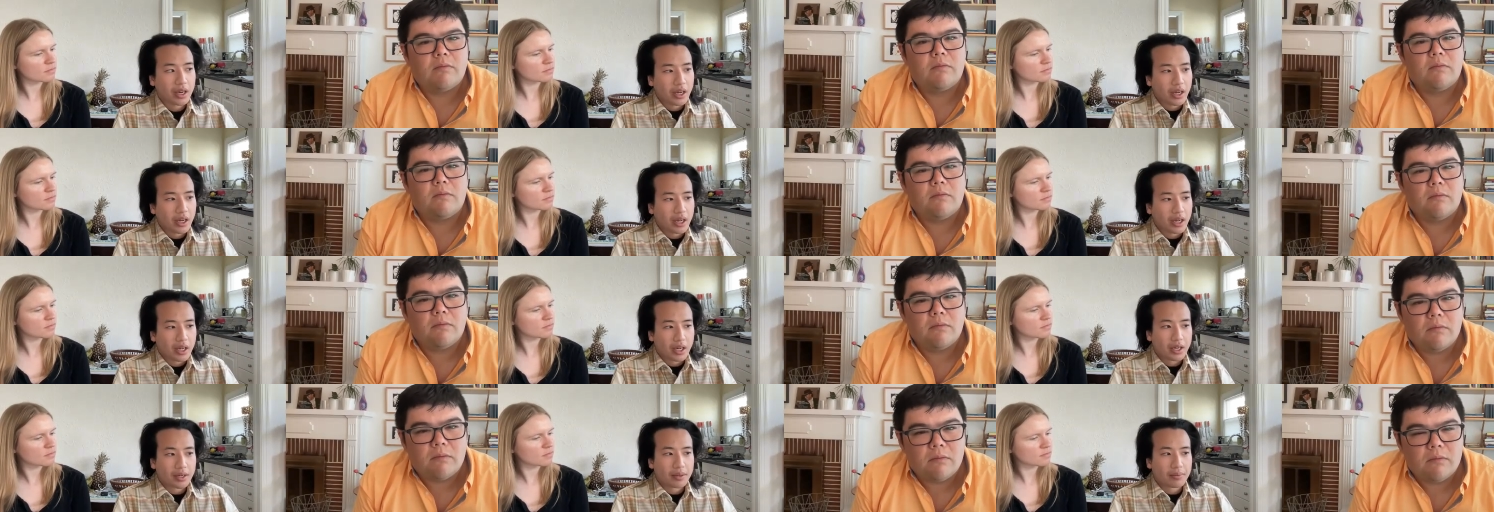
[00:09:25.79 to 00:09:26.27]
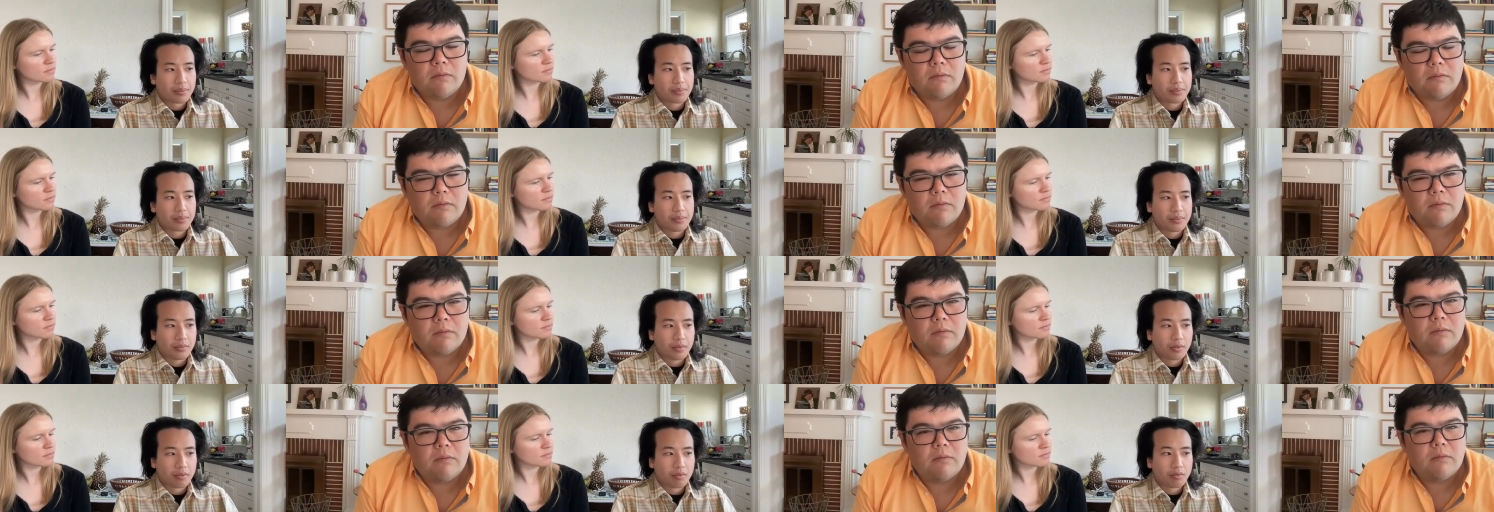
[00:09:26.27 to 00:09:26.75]

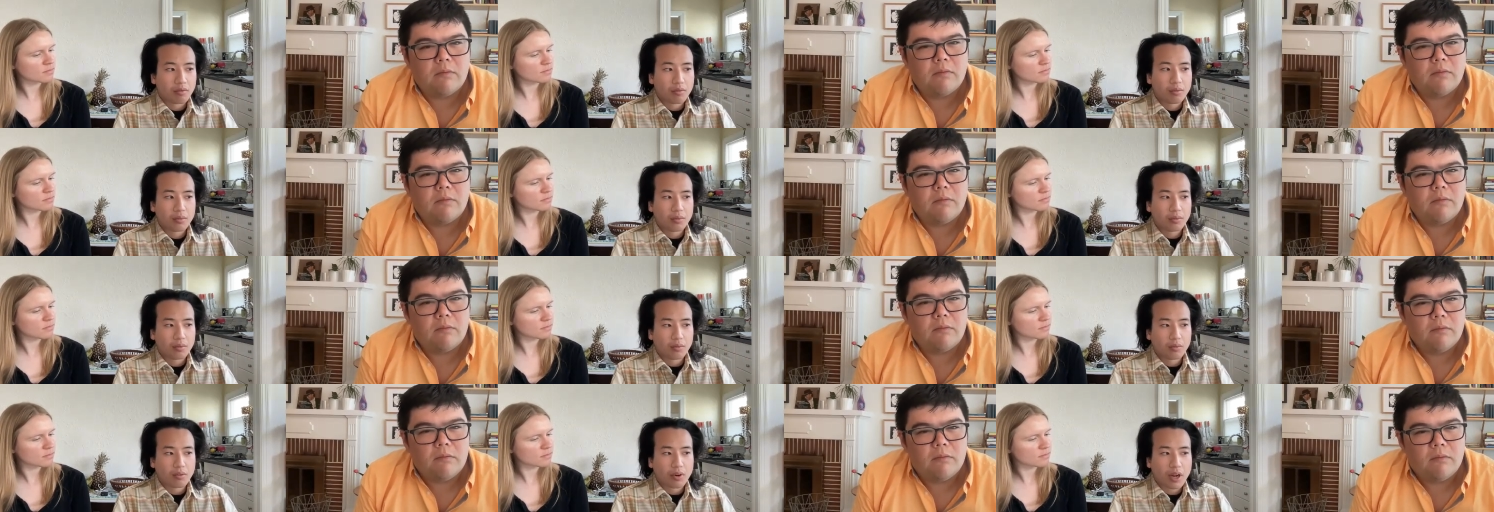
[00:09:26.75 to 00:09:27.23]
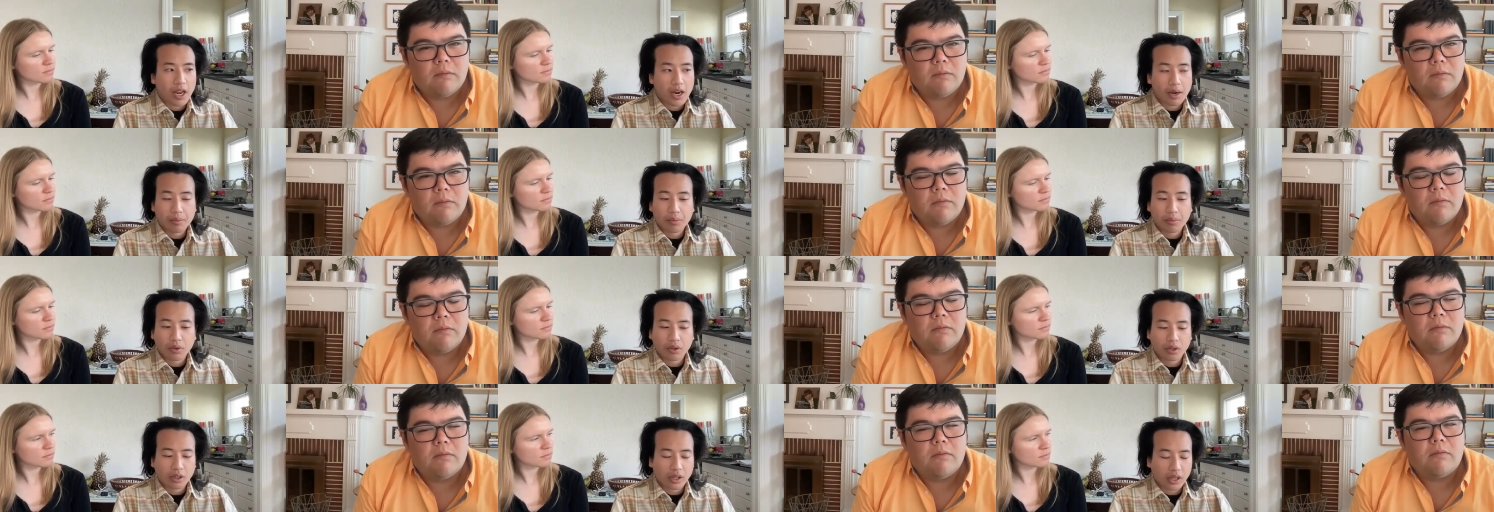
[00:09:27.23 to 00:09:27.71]
Speaker 1: Amberly
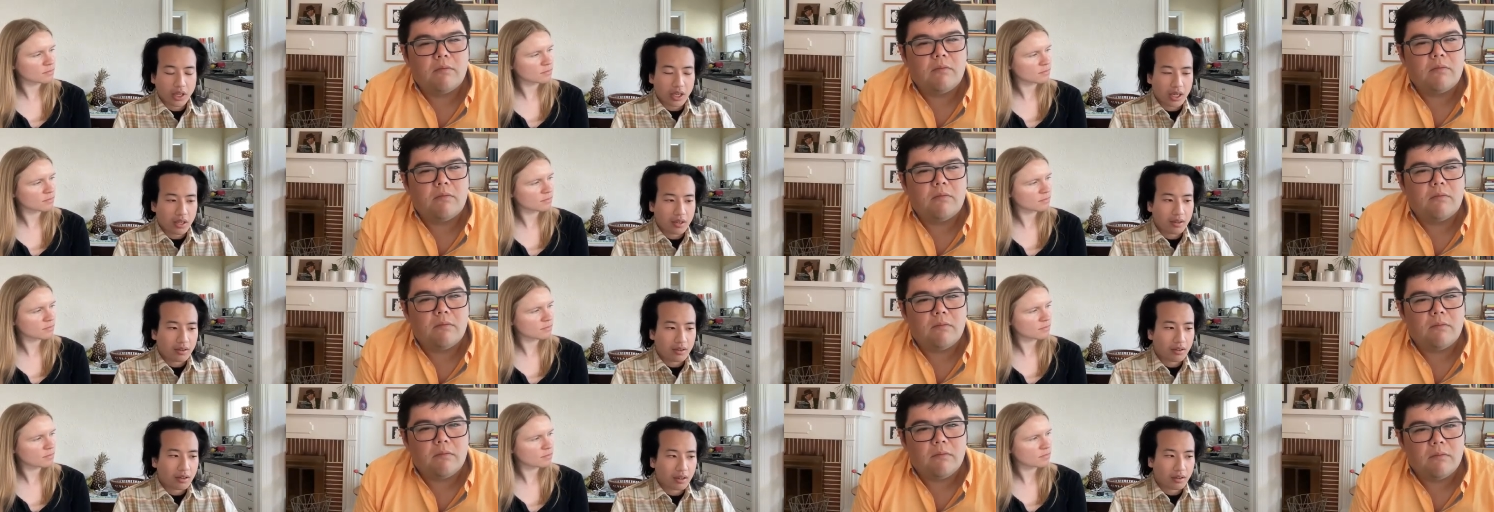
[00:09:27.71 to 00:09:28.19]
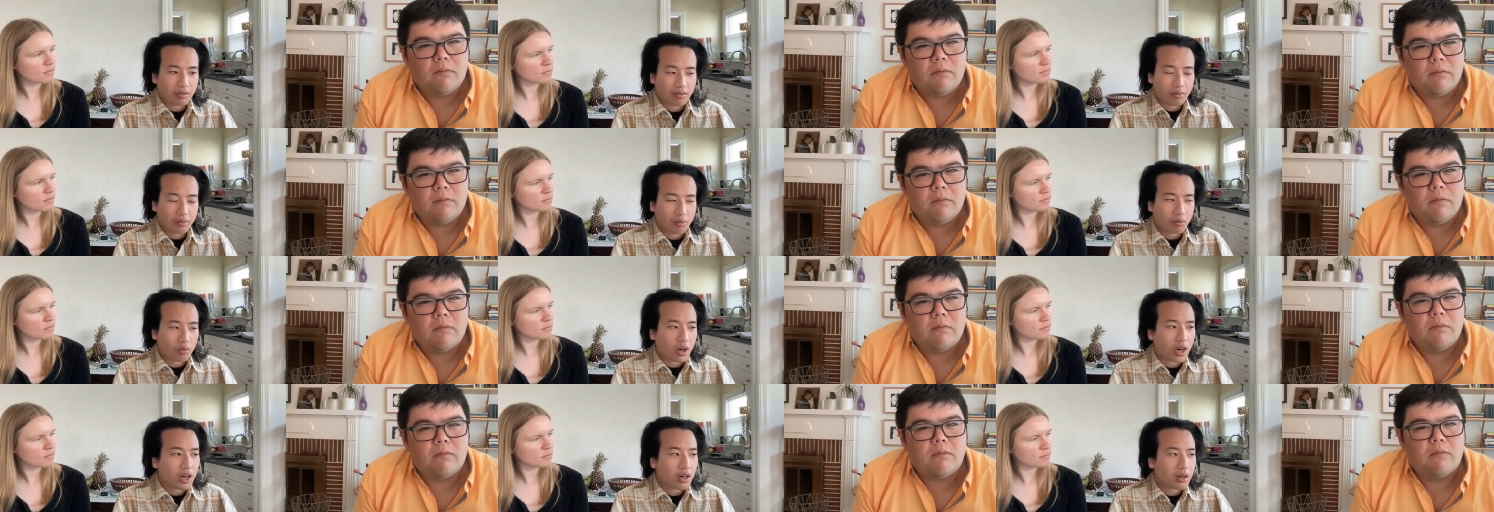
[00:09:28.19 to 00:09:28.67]
from
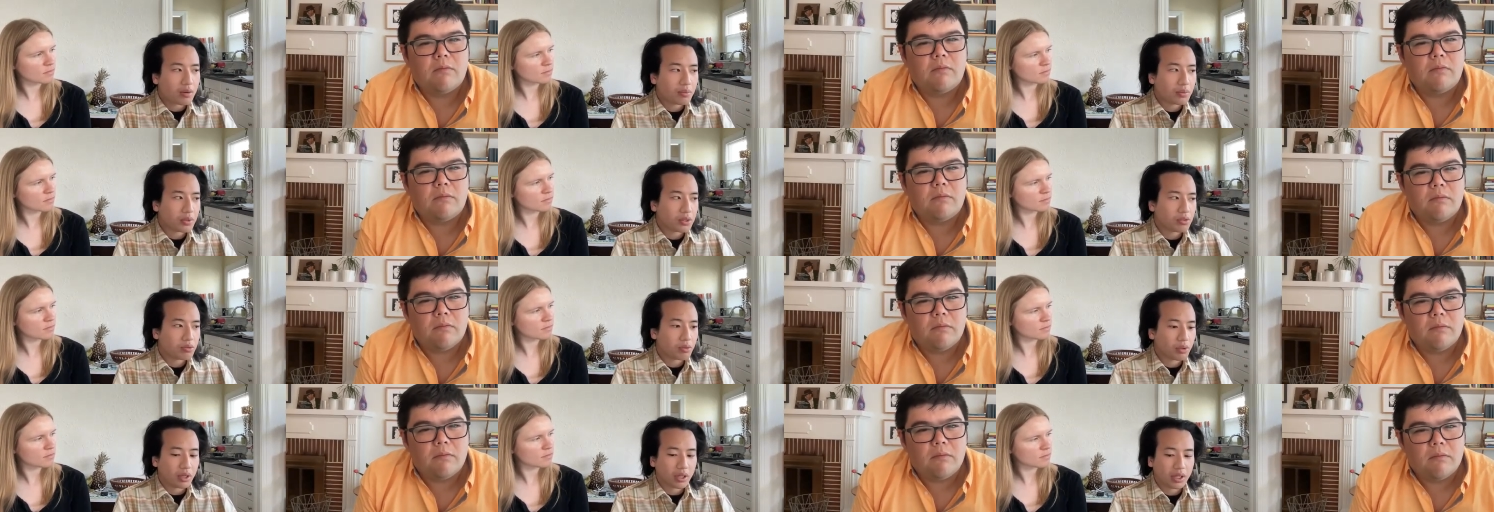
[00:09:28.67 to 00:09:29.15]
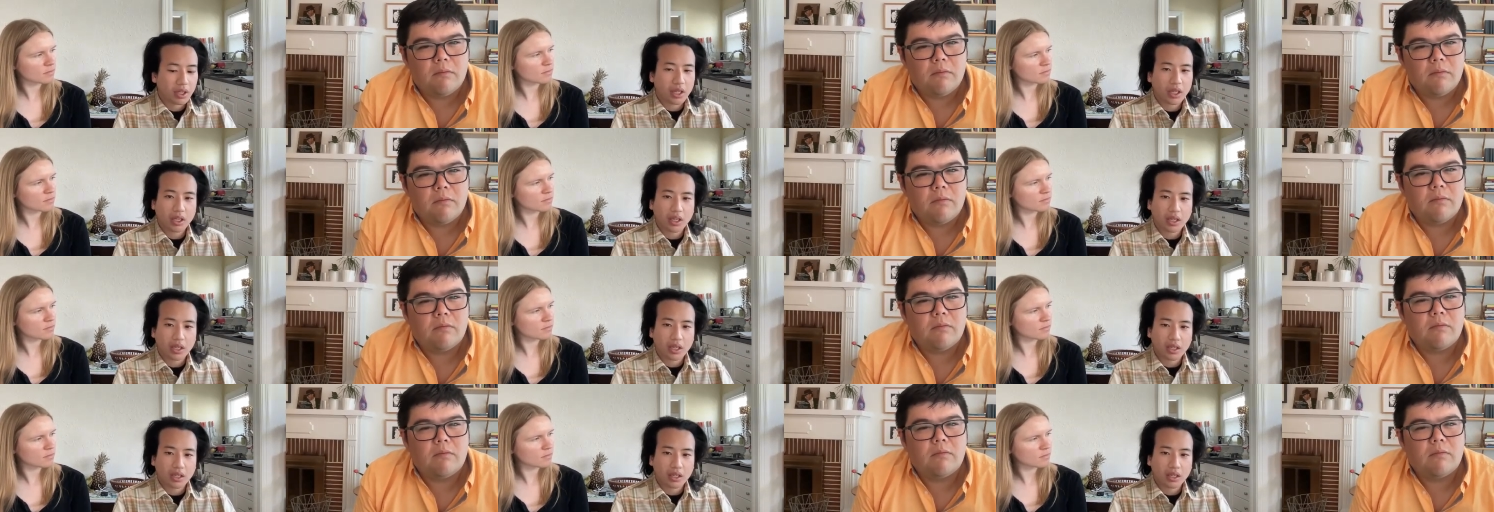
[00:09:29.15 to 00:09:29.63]
Realm was
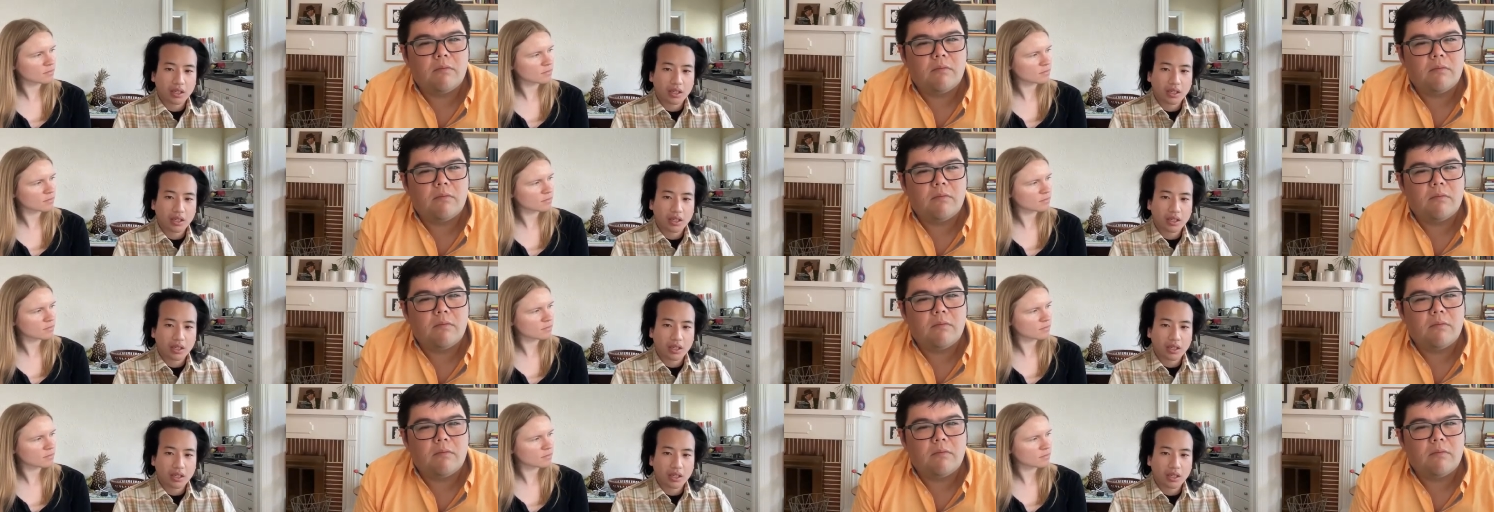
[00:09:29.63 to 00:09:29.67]
really